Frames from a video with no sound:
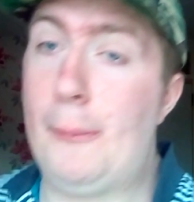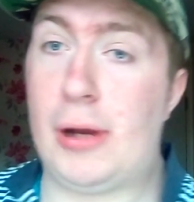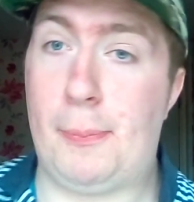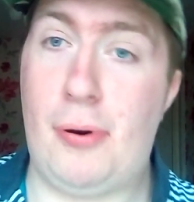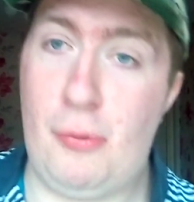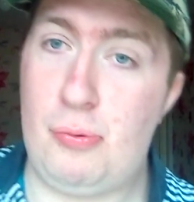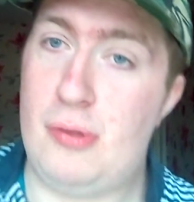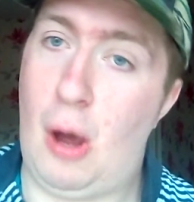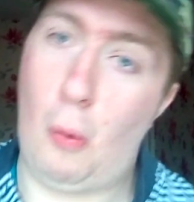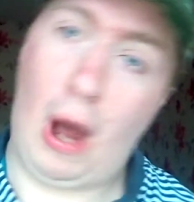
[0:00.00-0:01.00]
gonna put
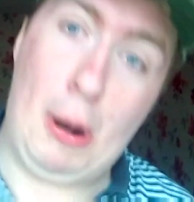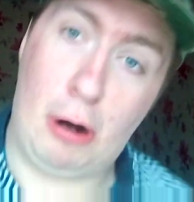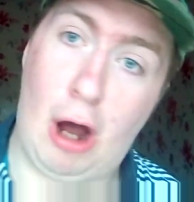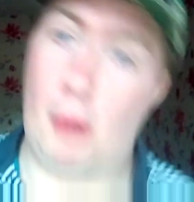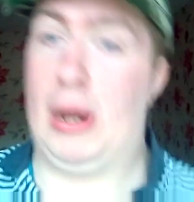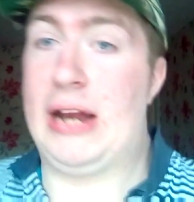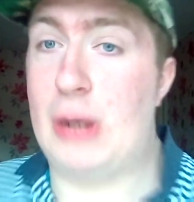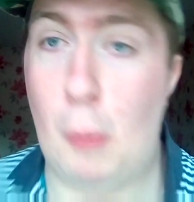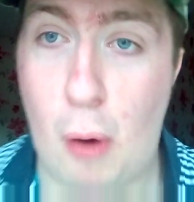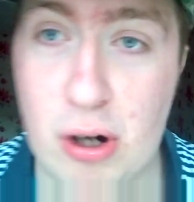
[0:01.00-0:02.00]
alcohol in the
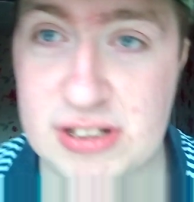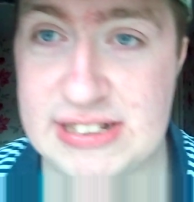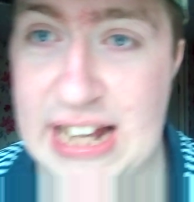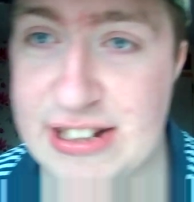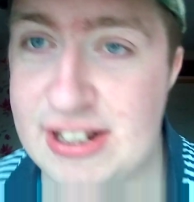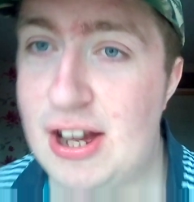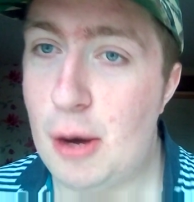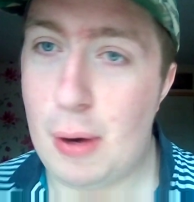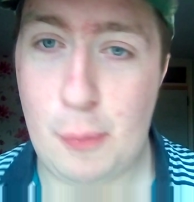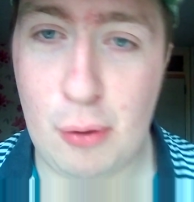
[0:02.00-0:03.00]
water section.
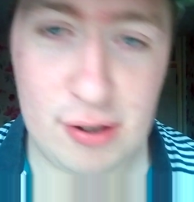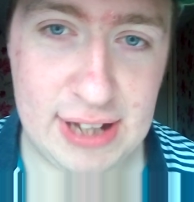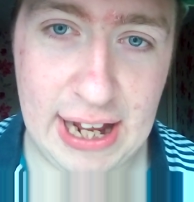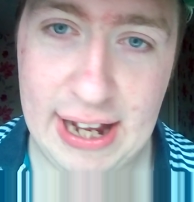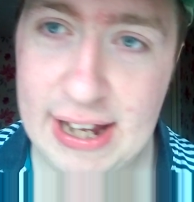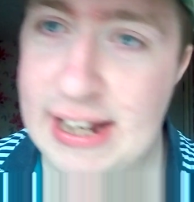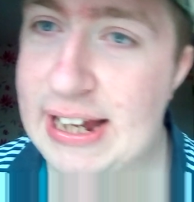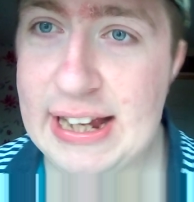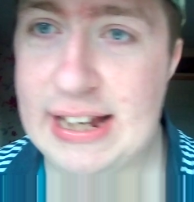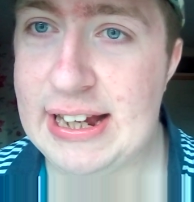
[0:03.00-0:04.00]
But water,
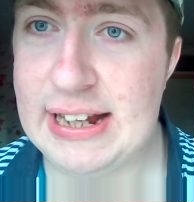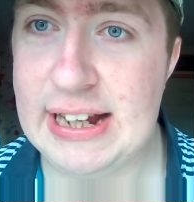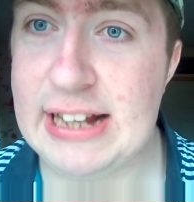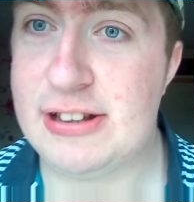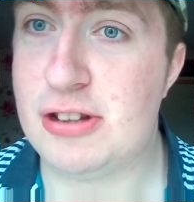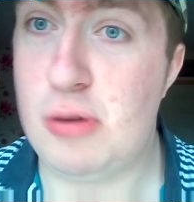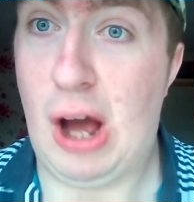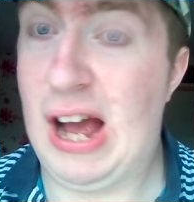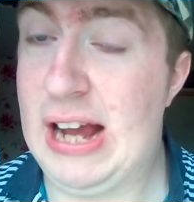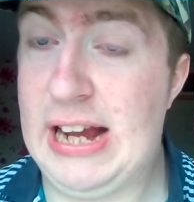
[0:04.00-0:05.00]
it's
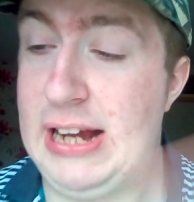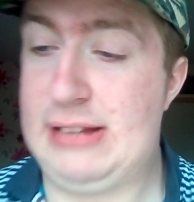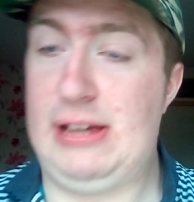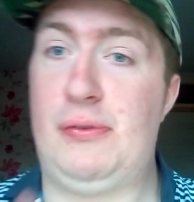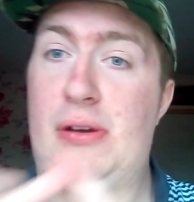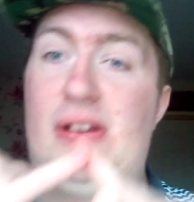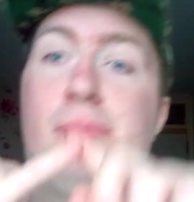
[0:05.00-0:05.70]
either in